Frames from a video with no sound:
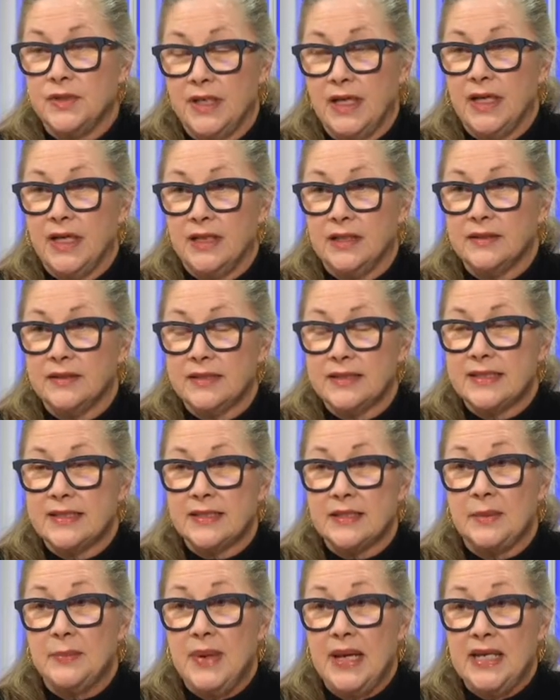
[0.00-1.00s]
It's
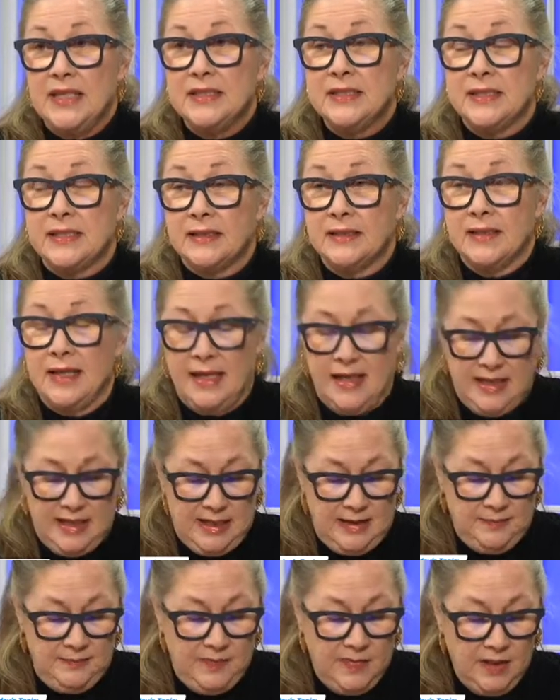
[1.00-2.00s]
an amazing
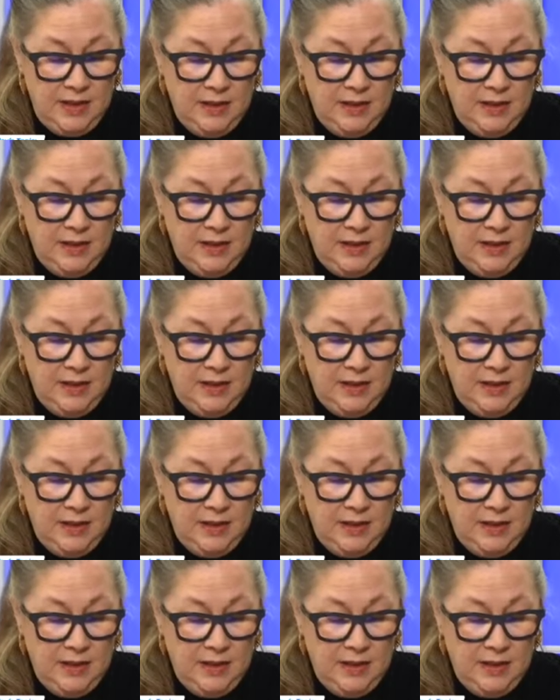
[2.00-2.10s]
app.